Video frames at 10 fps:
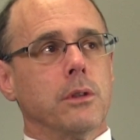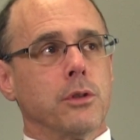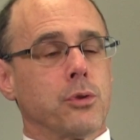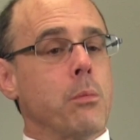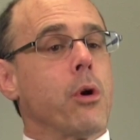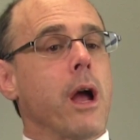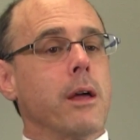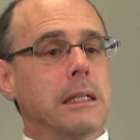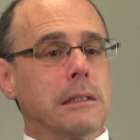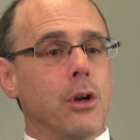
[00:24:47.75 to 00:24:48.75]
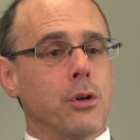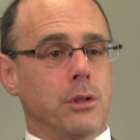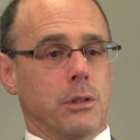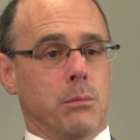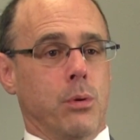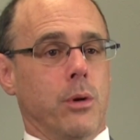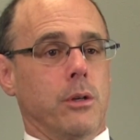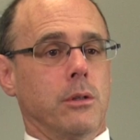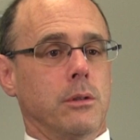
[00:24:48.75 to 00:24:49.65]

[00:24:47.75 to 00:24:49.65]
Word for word: It is Trumbull County's largest employer.